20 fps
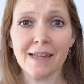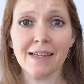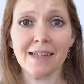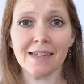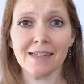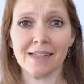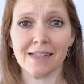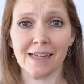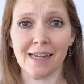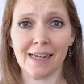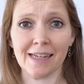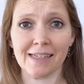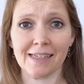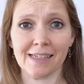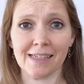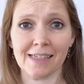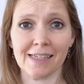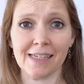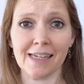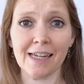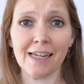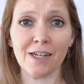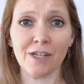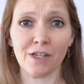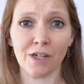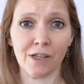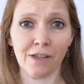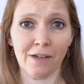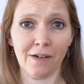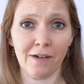to get to see
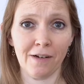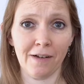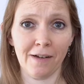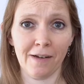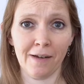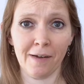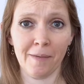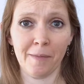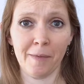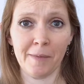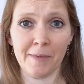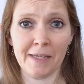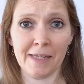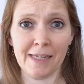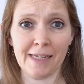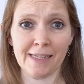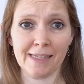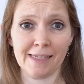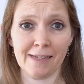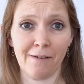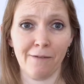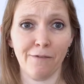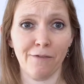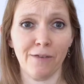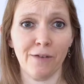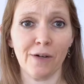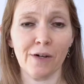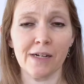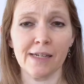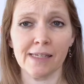each other, Mamilius and
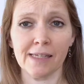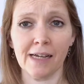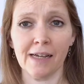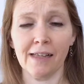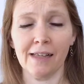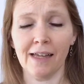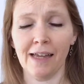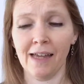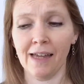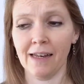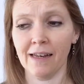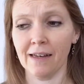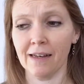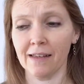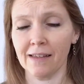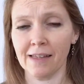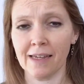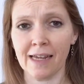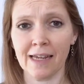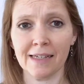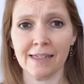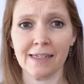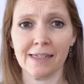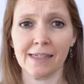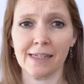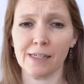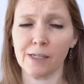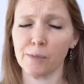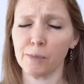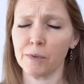Florizel? And
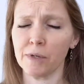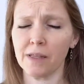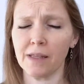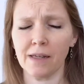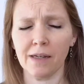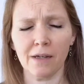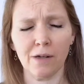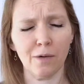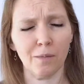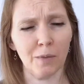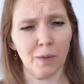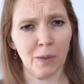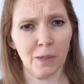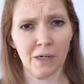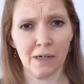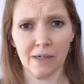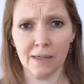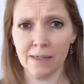Leontes says, prithee, no more.